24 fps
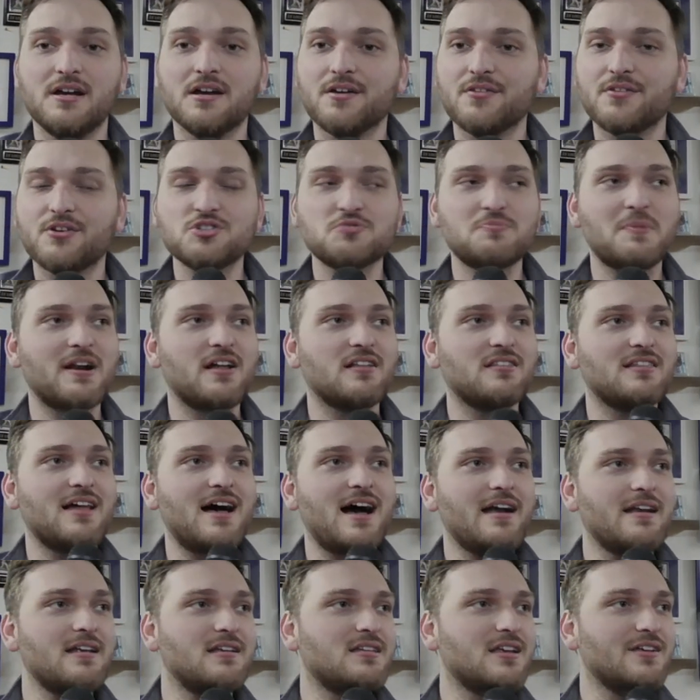There's been a
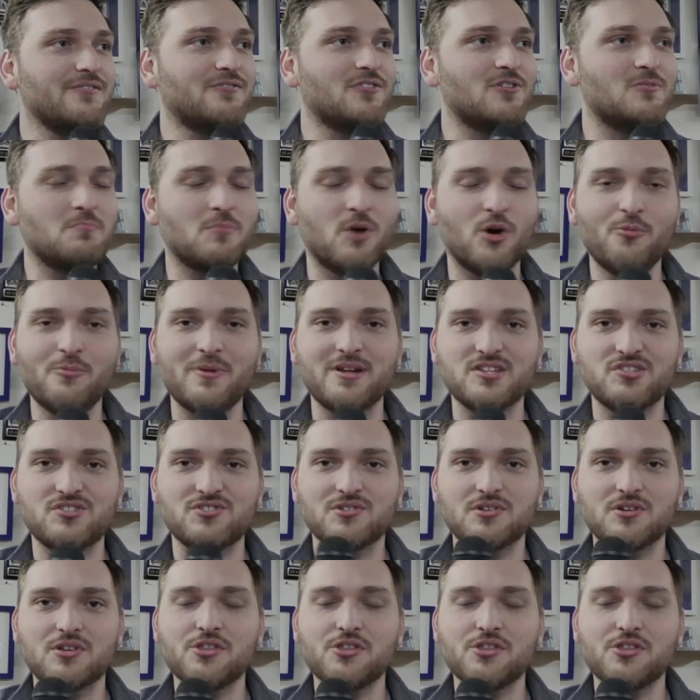lot of different moments